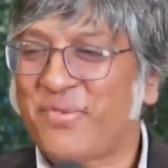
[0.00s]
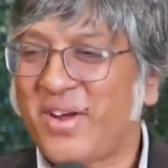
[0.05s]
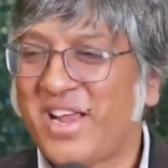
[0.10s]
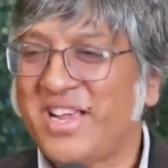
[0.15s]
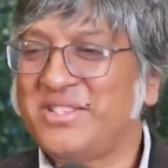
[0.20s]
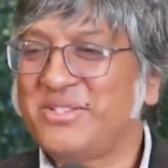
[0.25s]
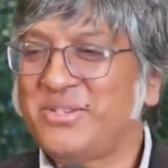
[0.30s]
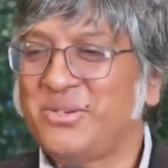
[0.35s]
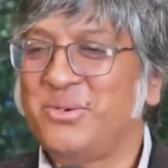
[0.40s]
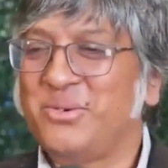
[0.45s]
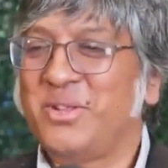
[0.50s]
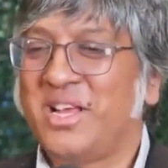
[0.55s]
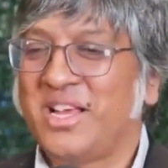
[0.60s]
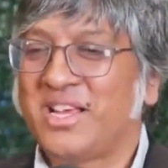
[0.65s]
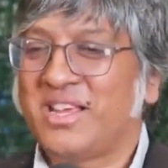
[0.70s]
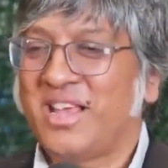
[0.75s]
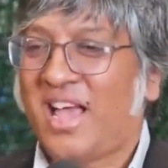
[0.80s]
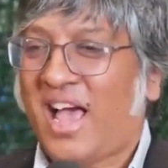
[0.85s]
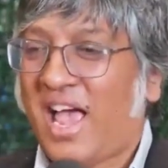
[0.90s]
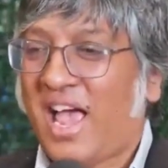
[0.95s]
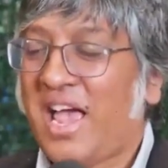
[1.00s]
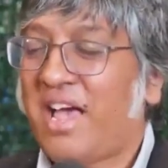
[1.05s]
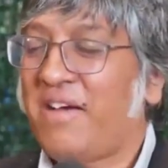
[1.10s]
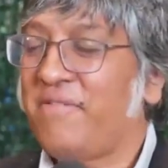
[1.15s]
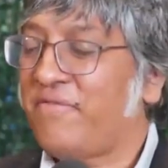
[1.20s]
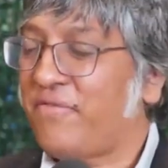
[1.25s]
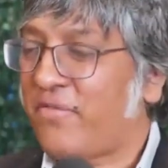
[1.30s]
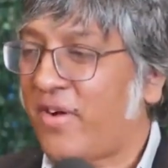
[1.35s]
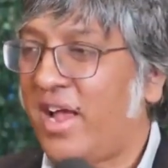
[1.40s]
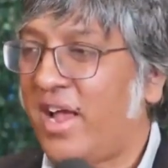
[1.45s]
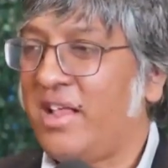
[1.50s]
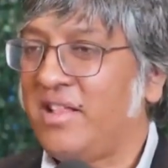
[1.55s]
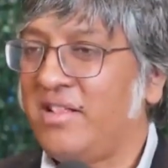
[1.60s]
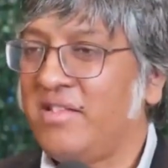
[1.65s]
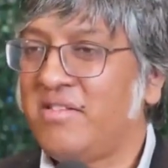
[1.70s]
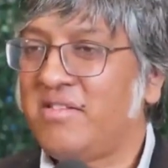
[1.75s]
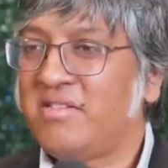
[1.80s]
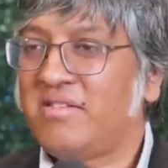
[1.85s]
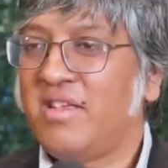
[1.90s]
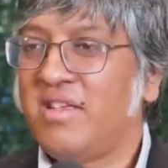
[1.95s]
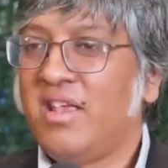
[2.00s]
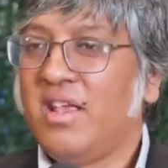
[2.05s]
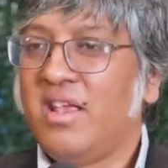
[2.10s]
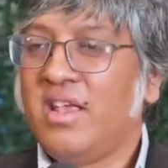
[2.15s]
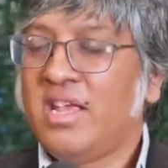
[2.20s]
friends who I have friends